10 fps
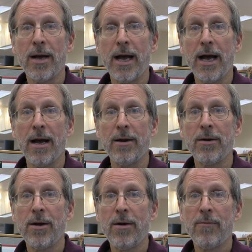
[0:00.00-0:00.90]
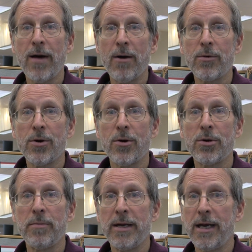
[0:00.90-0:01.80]
and found her
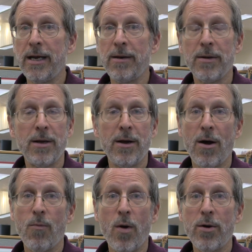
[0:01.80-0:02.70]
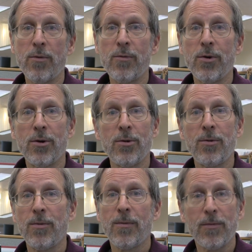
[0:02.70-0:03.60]
to be a
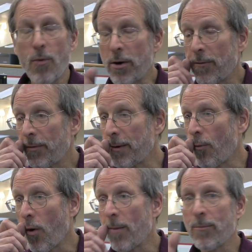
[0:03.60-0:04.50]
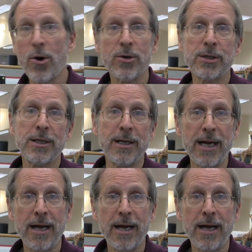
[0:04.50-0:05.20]
wonderfully warm person,